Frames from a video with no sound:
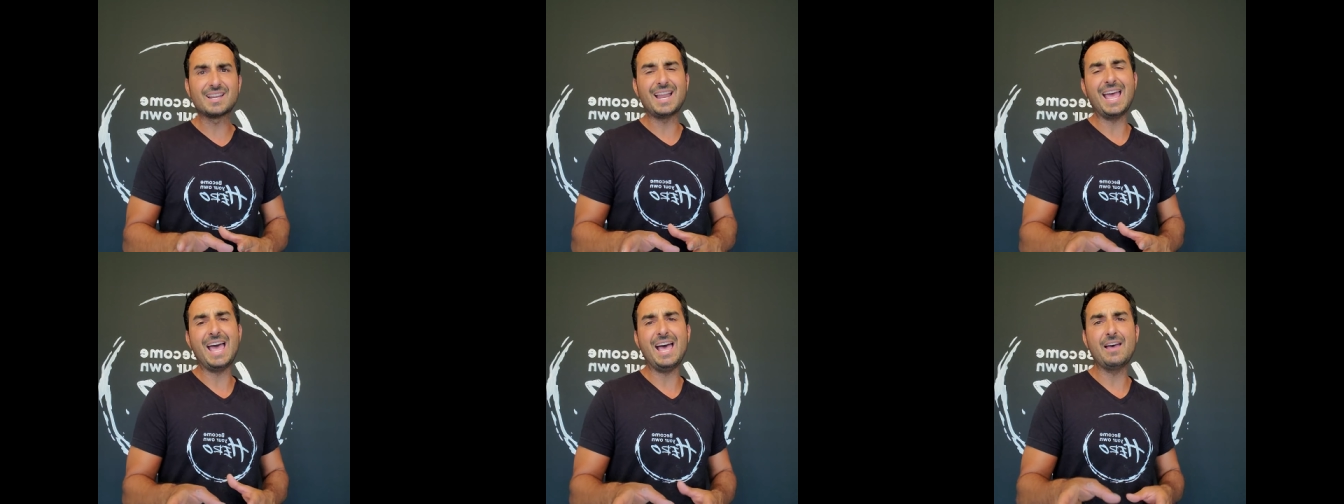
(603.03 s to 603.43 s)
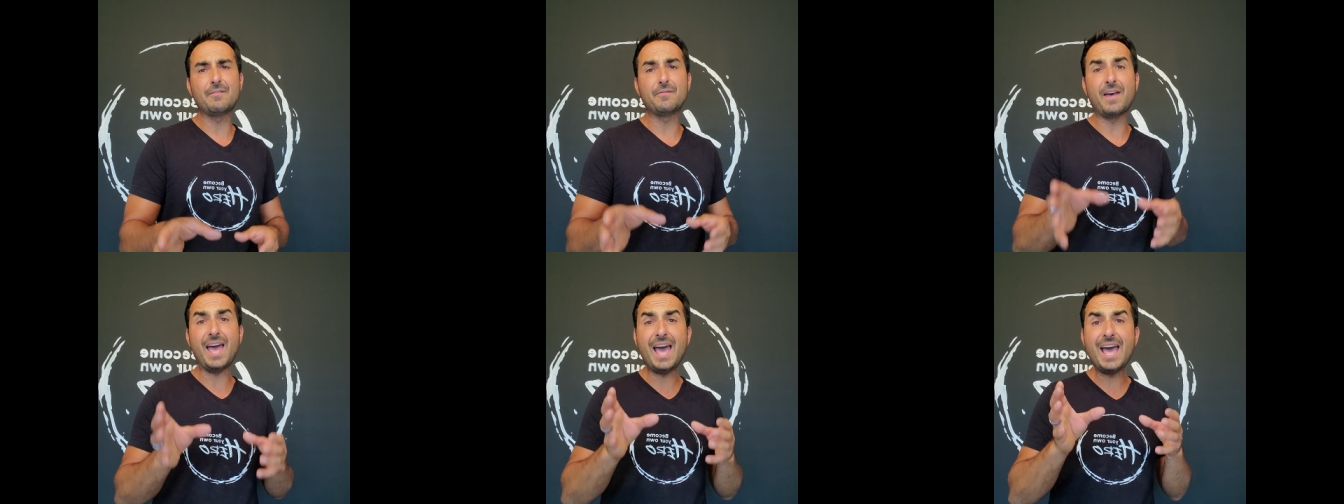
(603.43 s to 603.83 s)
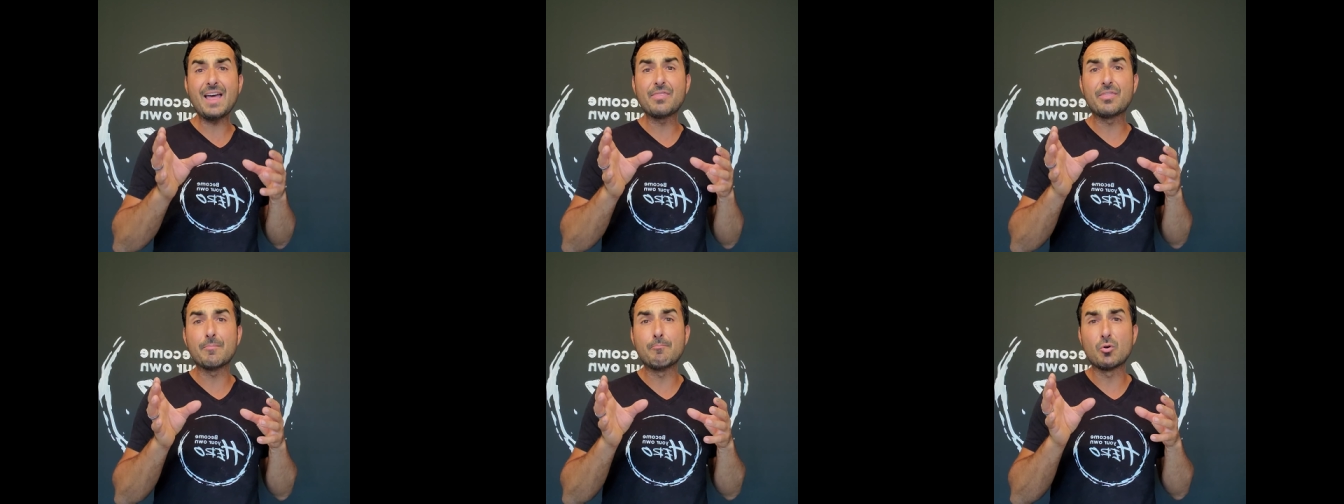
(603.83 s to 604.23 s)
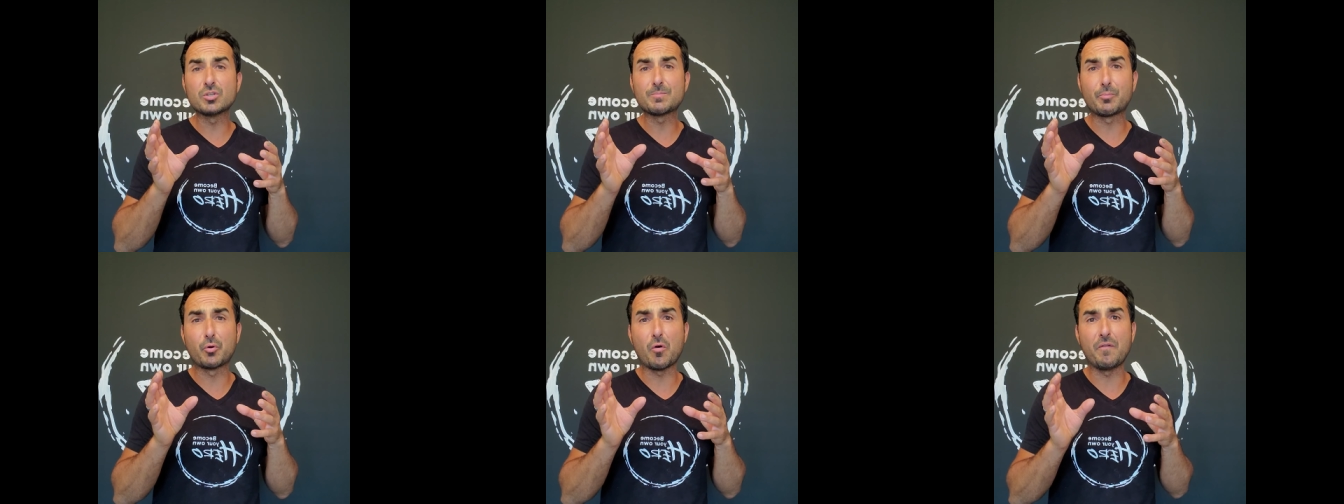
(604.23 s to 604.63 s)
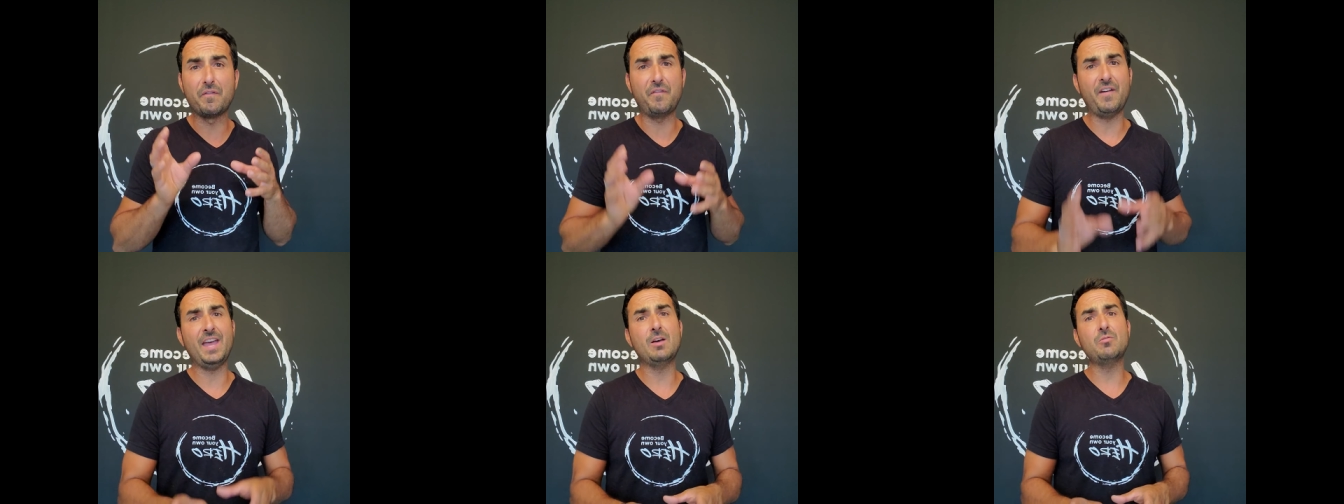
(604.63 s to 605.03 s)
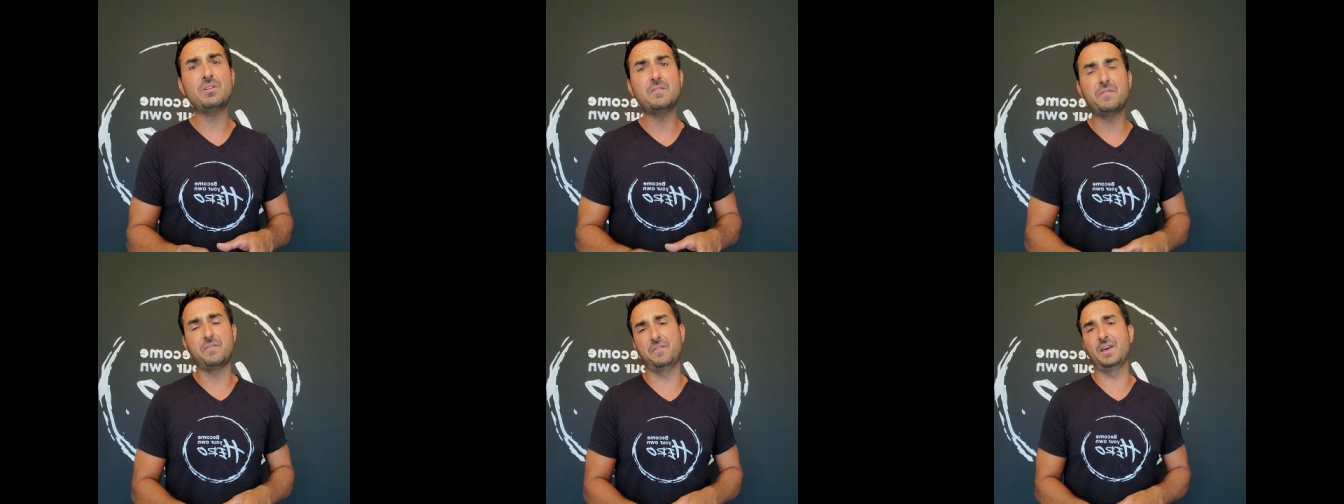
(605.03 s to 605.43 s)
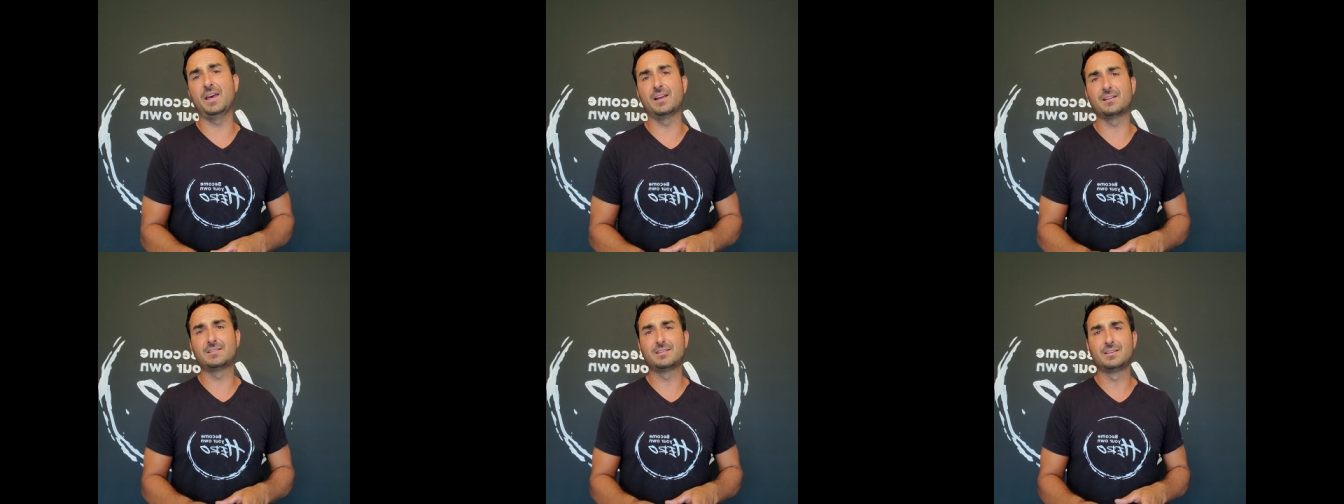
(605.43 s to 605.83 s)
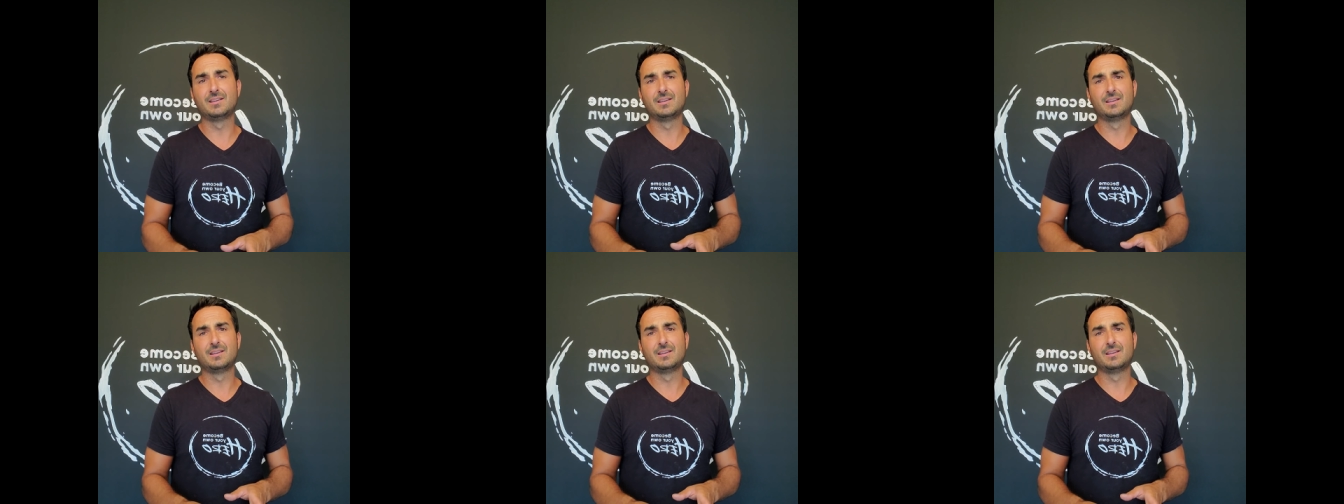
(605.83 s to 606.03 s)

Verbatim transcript: that have had the most profound effect